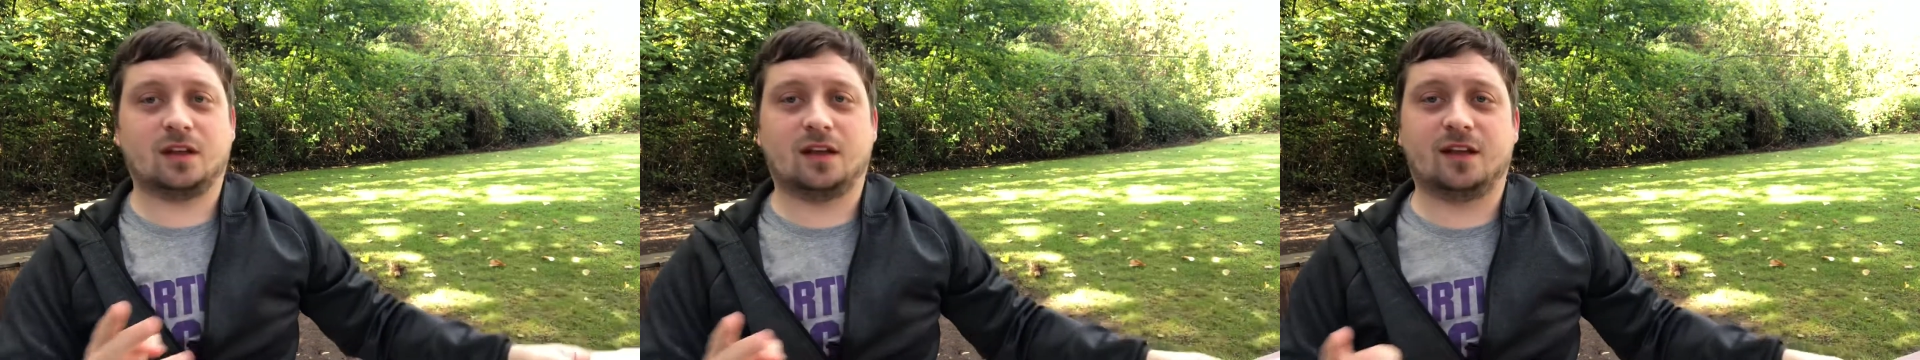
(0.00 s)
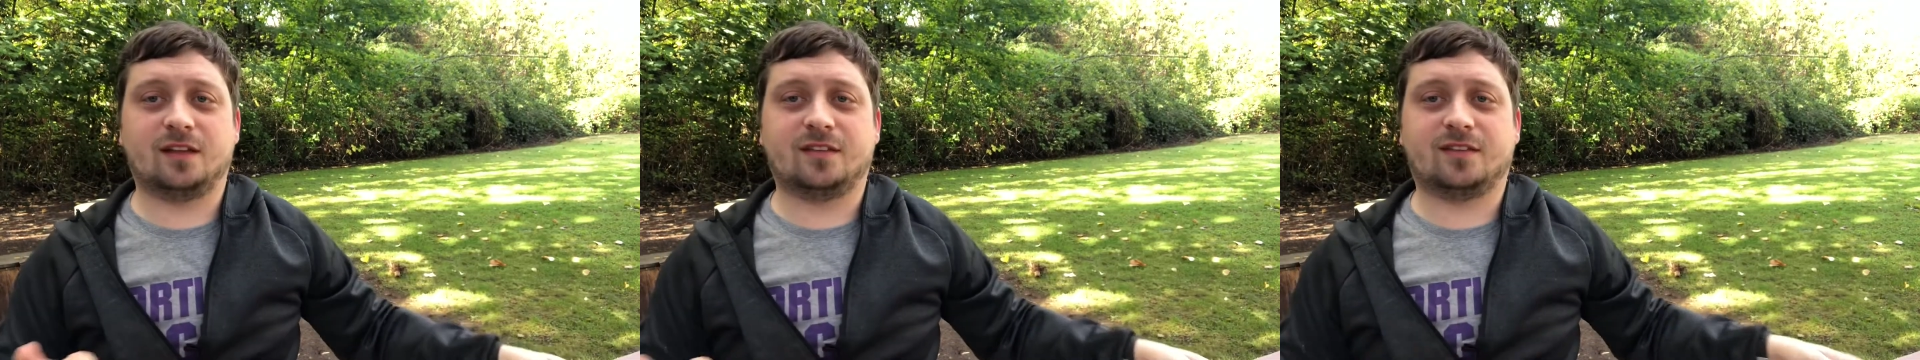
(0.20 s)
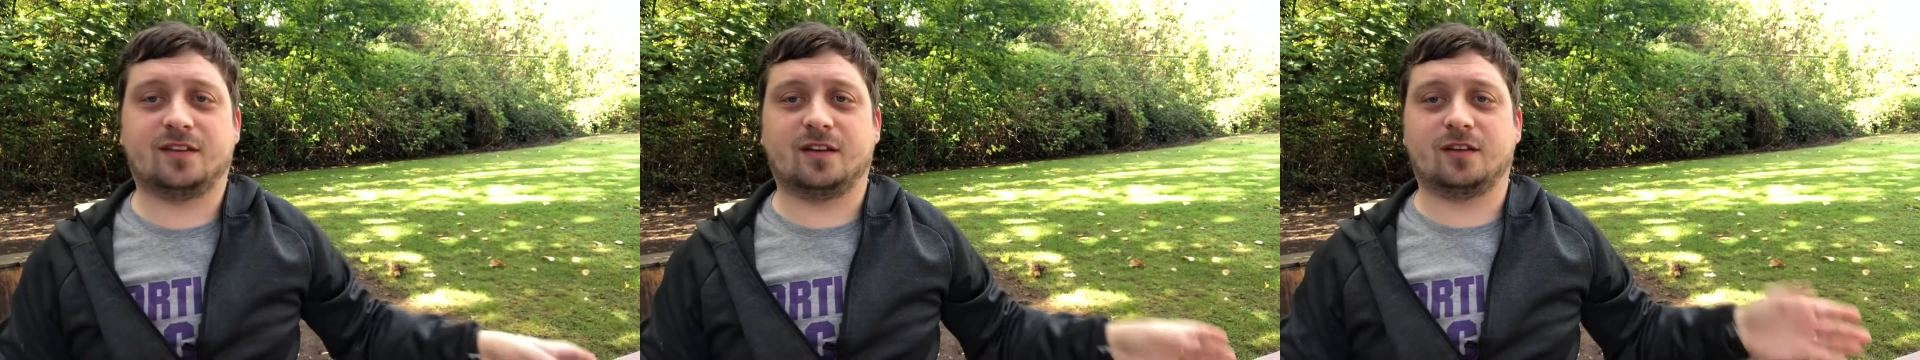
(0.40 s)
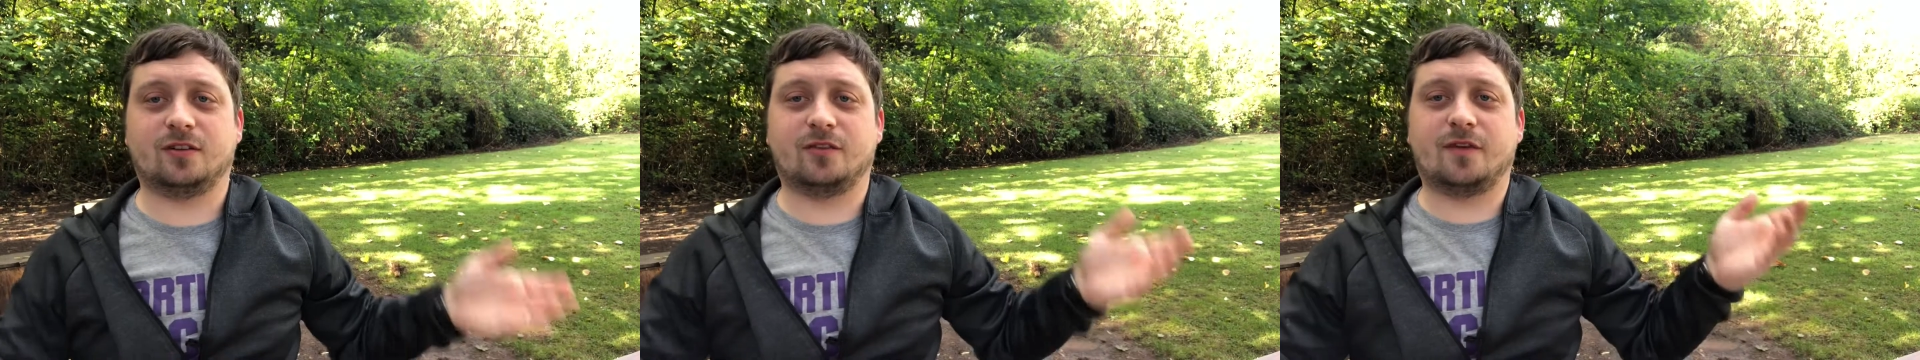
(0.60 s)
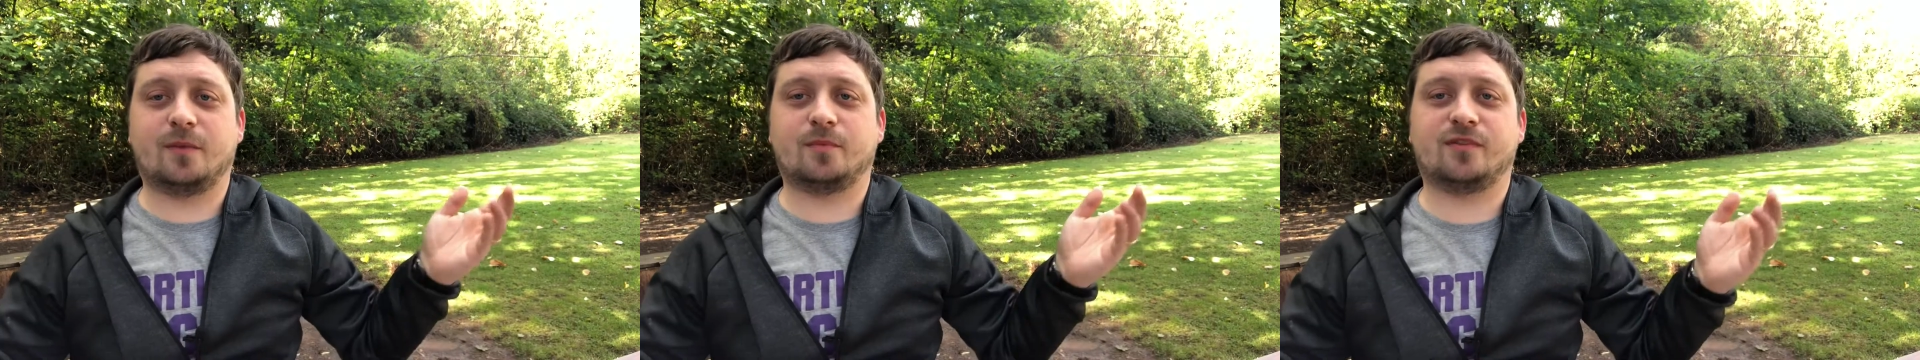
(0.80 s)
until
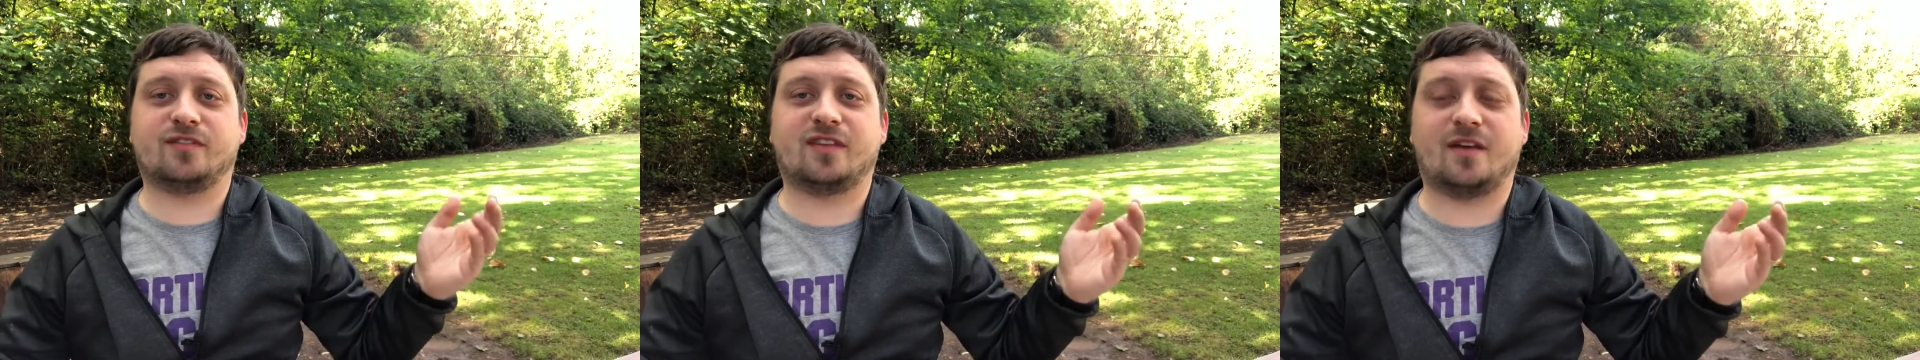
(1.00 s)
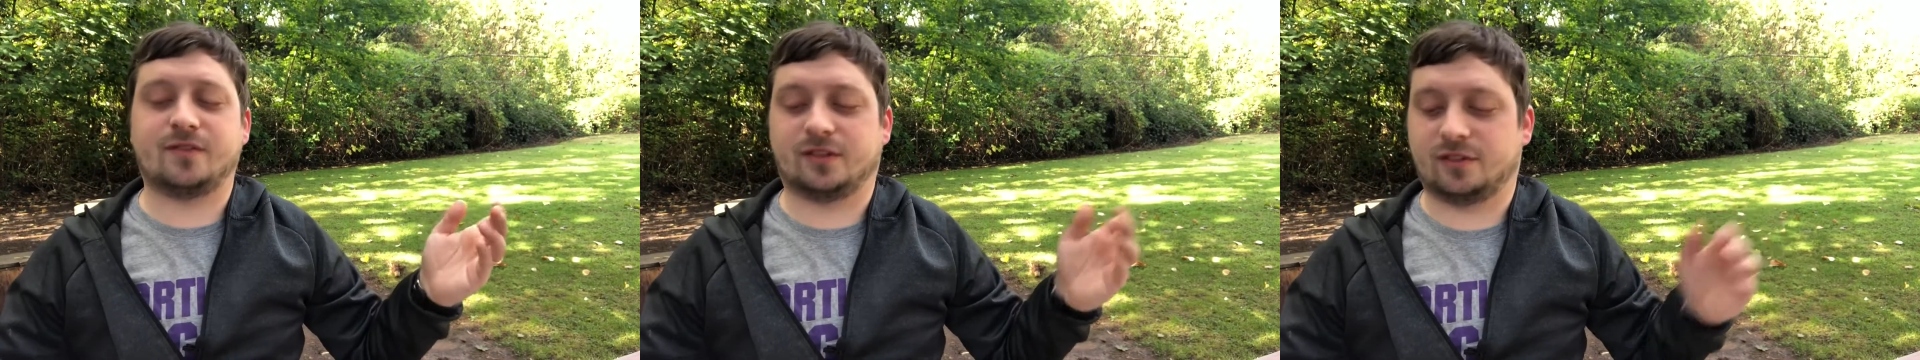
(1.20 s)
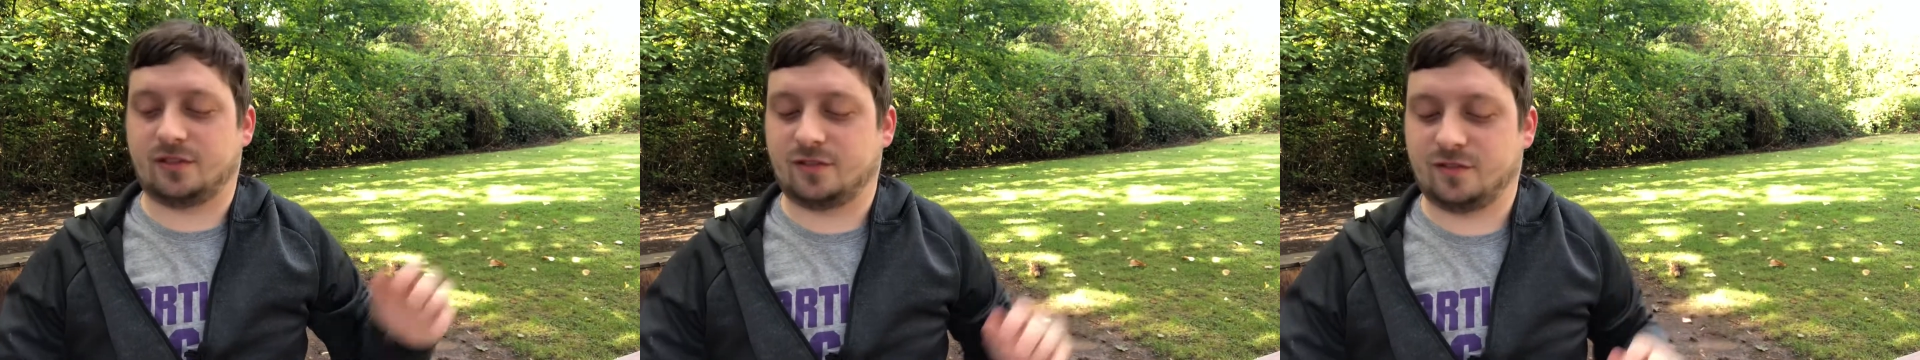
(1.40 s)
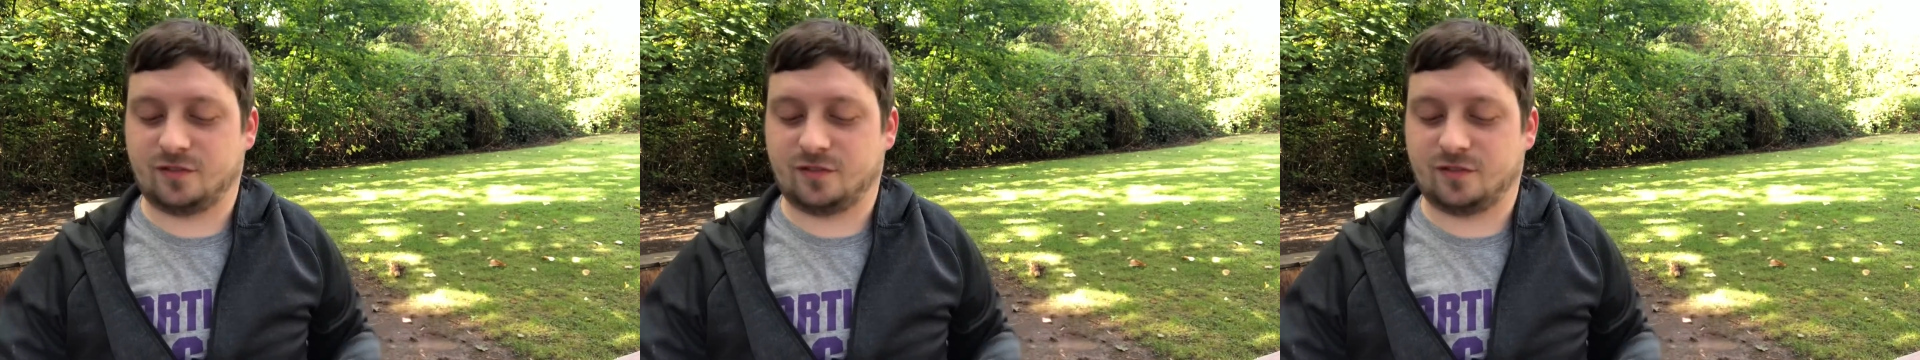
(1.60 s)
November 7th.